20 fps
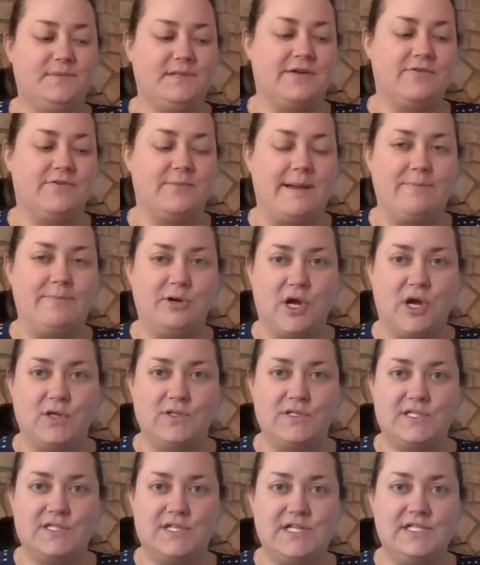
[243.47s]
Now, remember, a
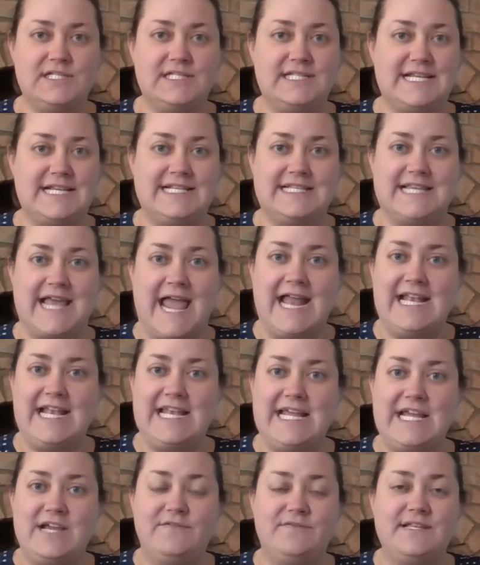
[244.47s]
consonant is
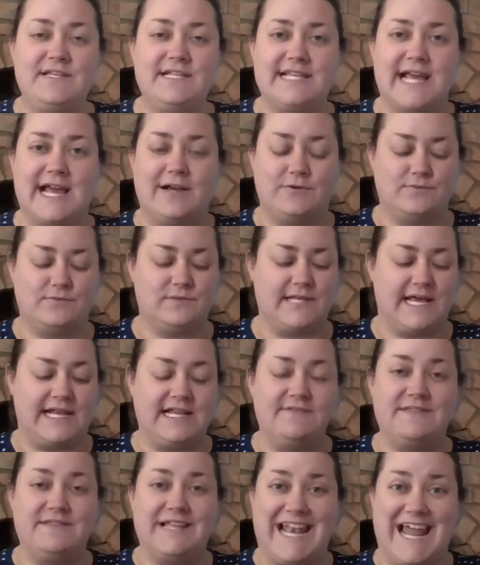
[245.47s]
any of the sounds,
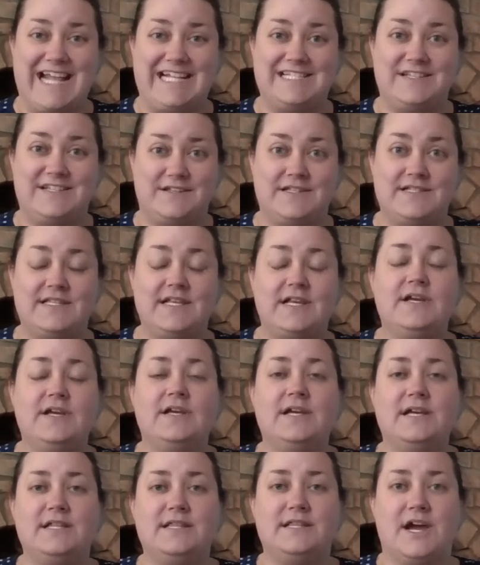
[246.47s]
any of the letters
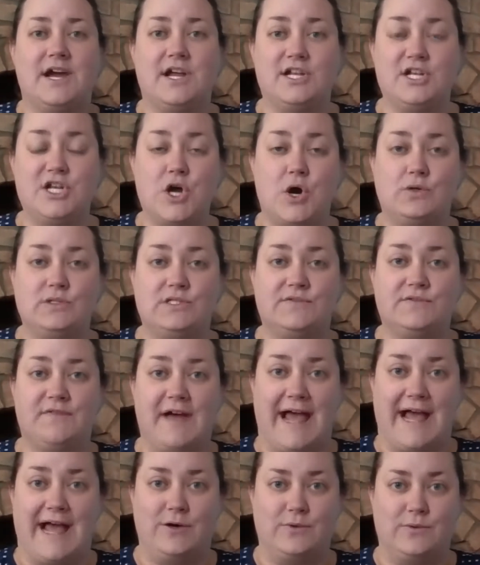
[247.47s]
that are not
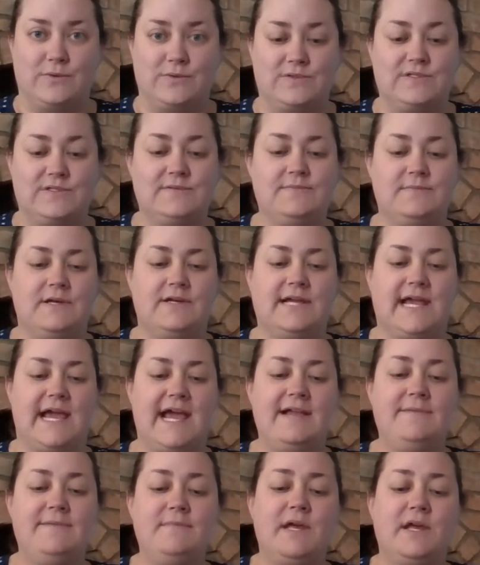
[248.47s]
vowels.
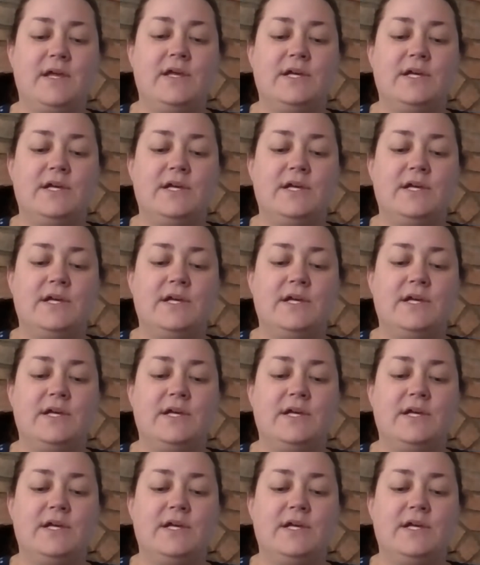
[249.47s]
Okay.